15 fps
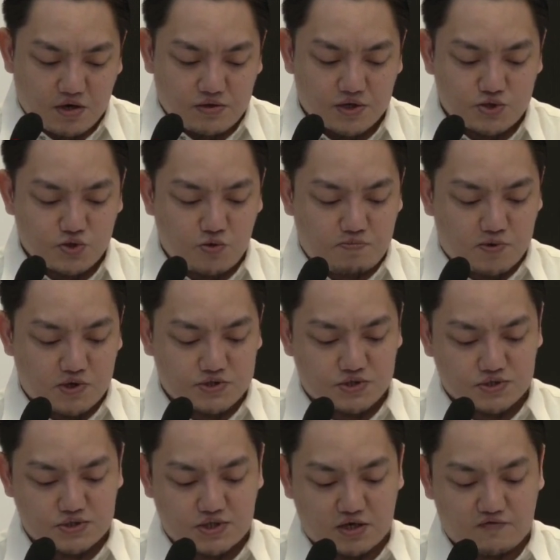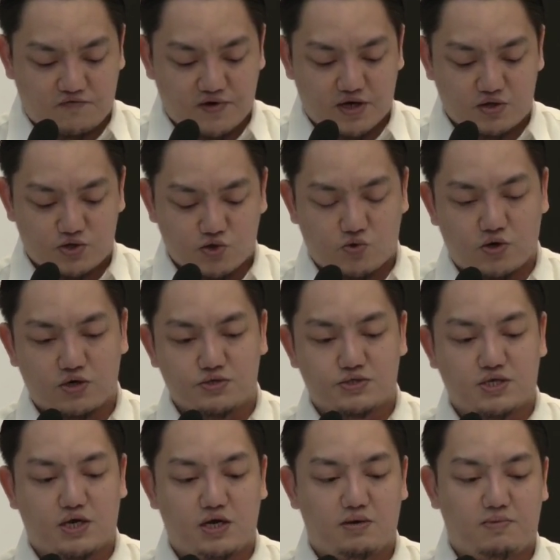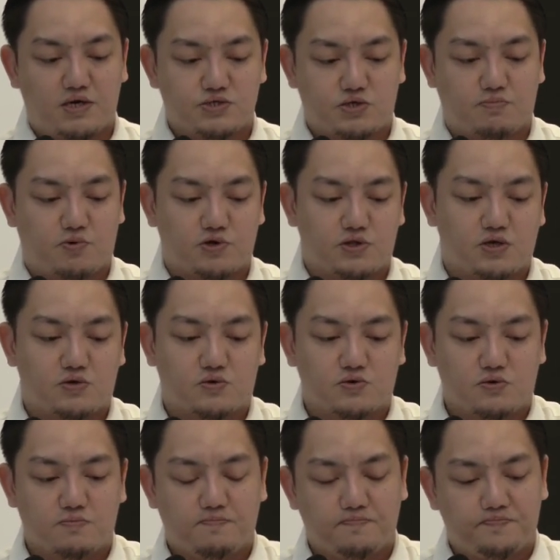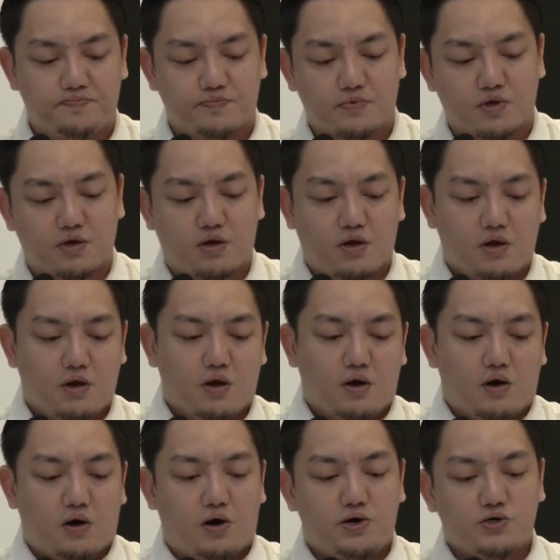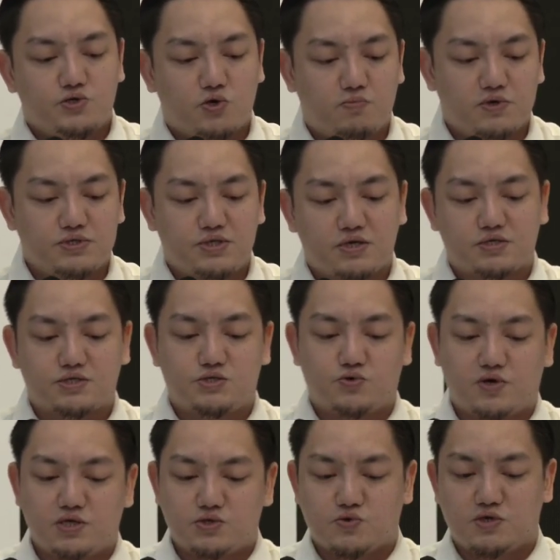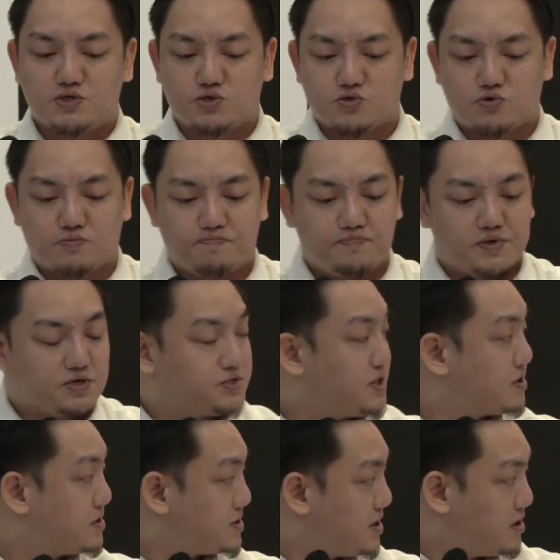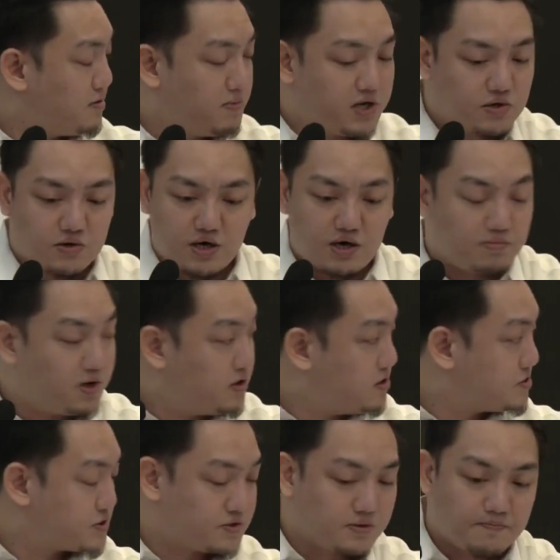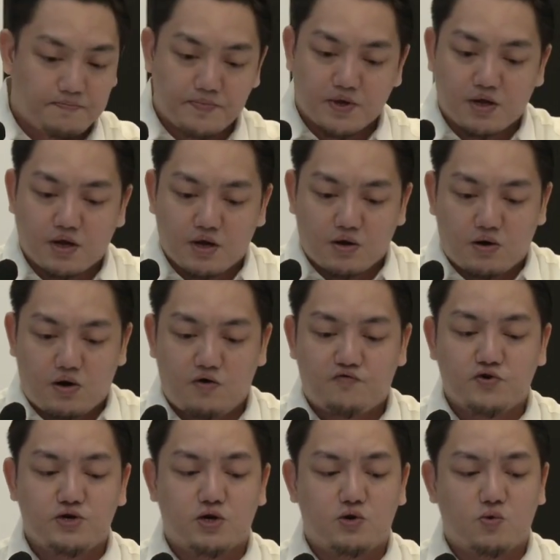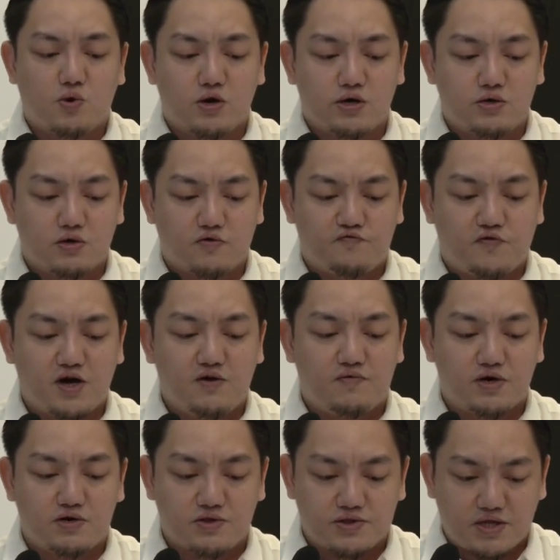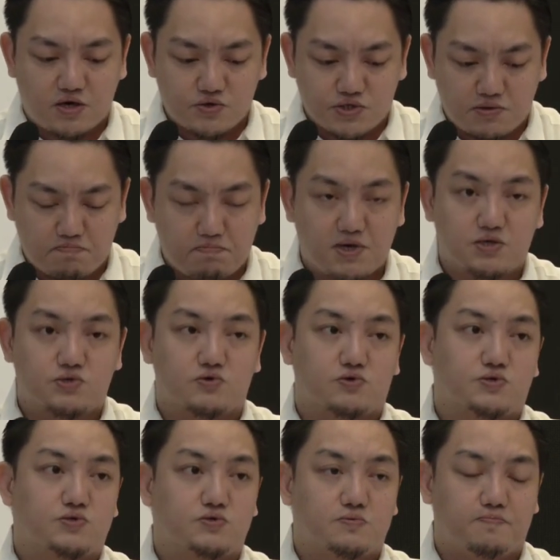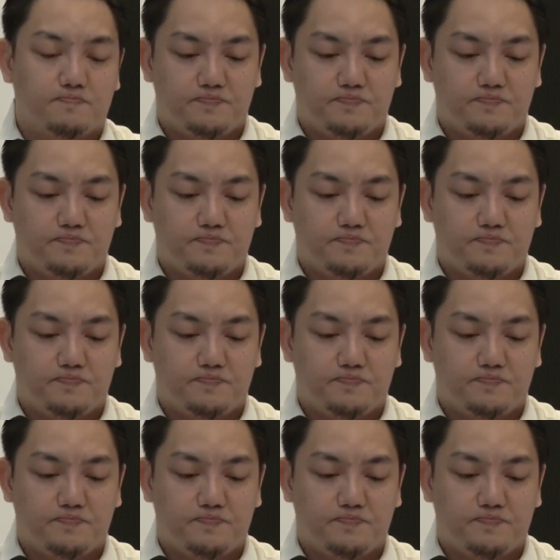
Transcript: The two persons then fled towards Alabang Zapote Road. On October 6, 2022, Secretary Benhur Abalos offered a reward of 500,000 pesos